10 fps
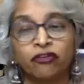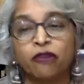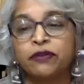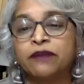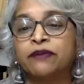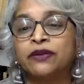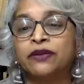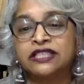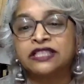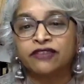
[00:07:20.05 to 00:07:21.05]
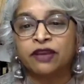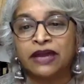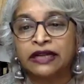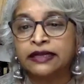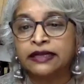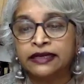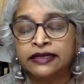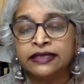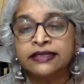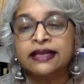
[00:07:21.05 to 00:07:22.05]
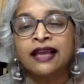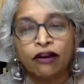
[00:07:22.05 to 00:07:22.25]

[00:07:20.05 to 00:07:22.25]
for people with severe mental illness.